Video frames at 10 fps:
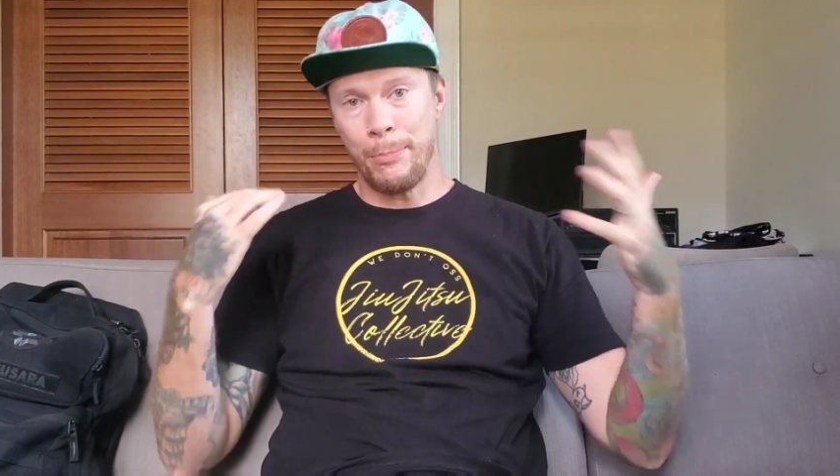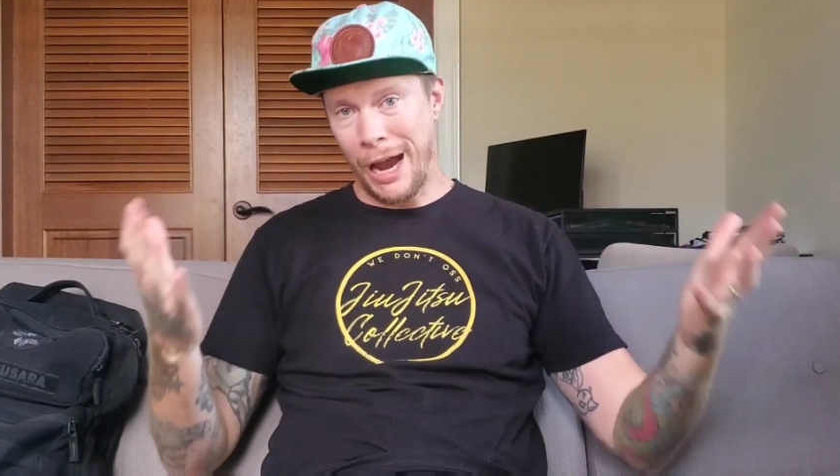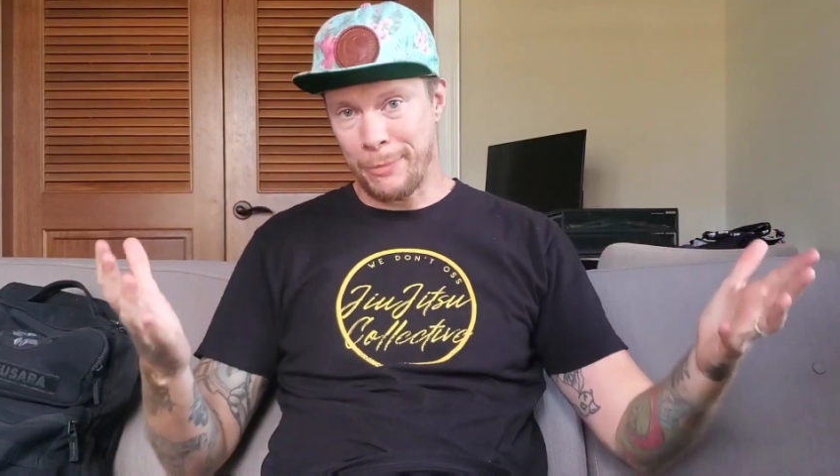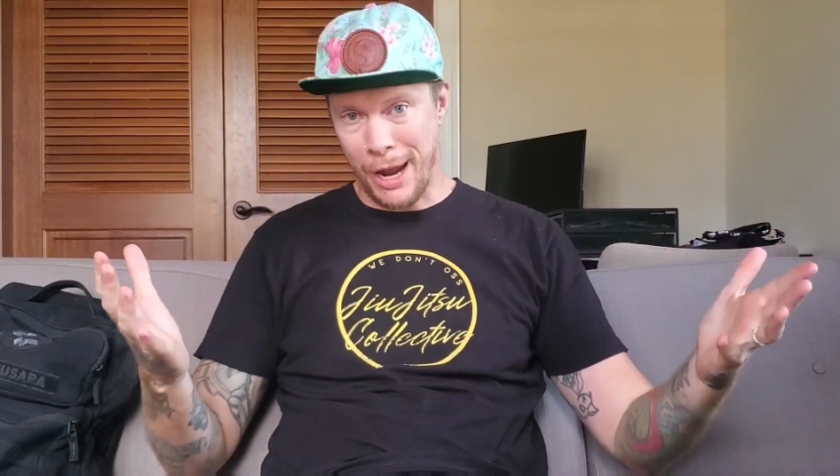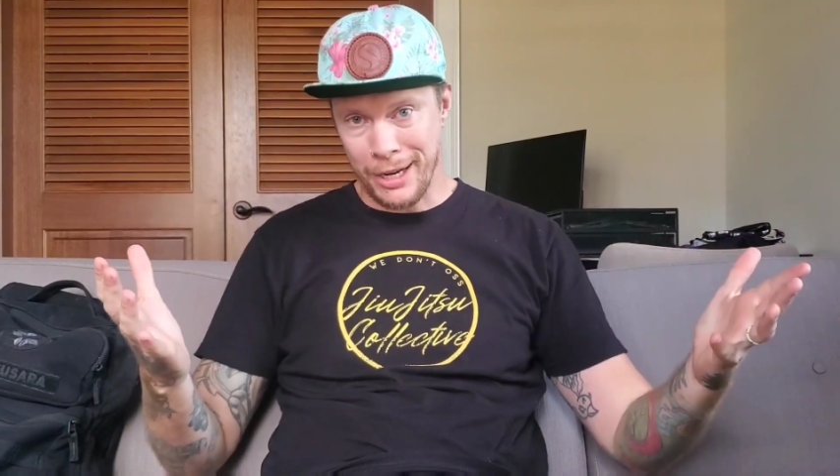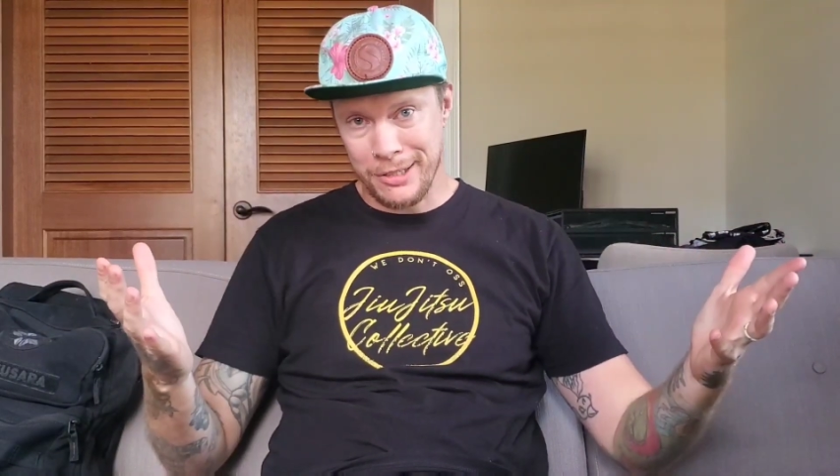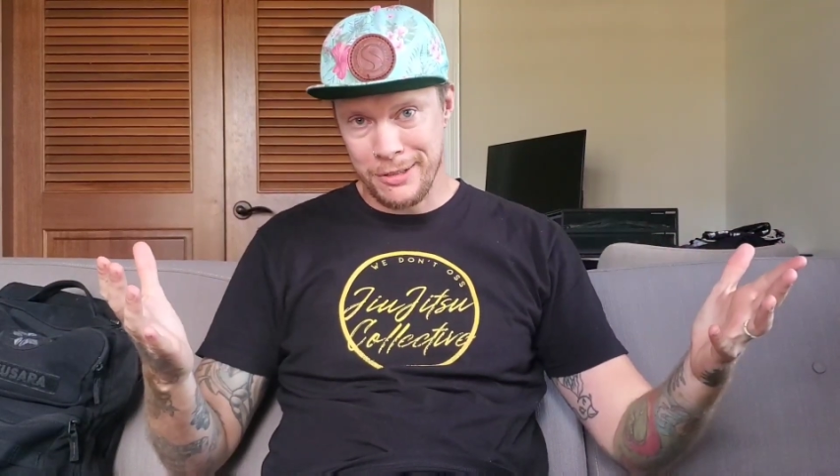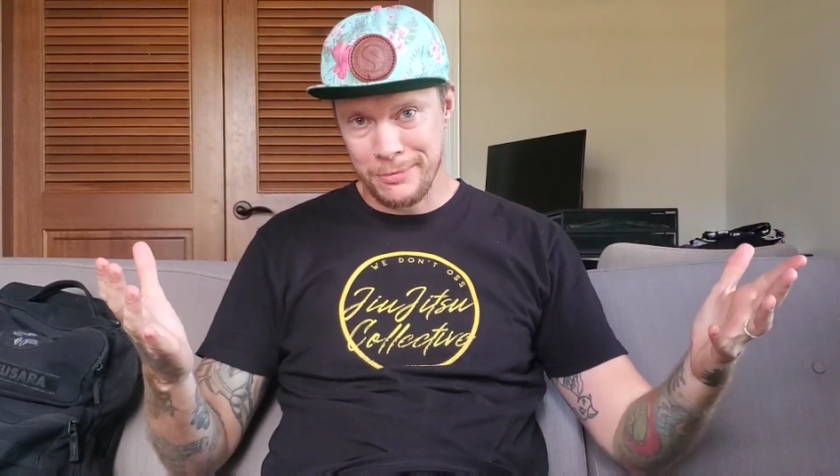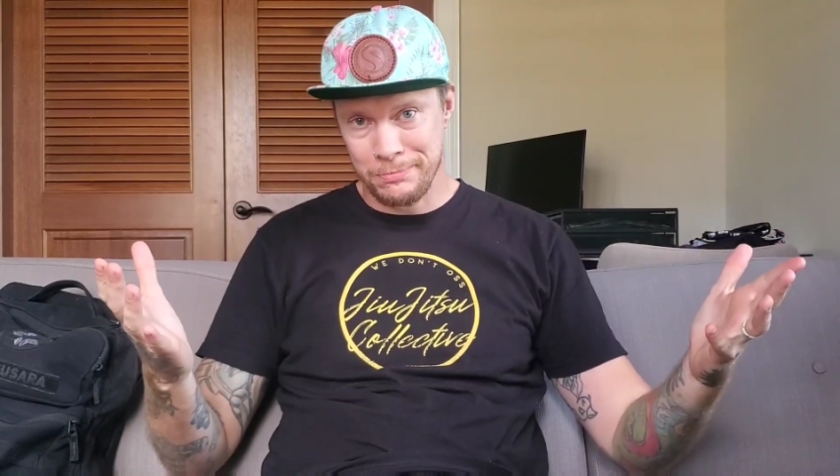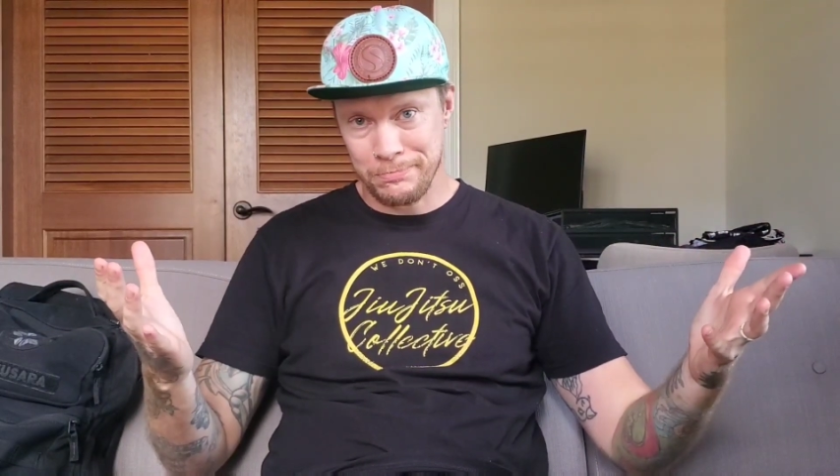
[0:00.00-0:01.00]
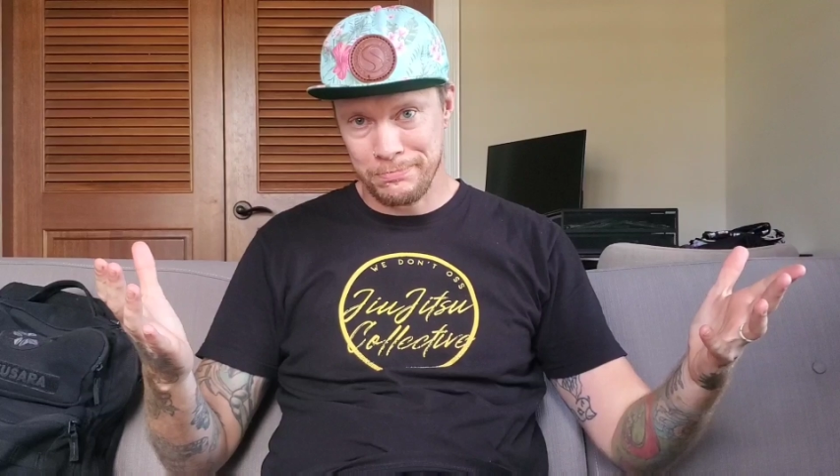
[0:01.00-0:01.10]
backpacks.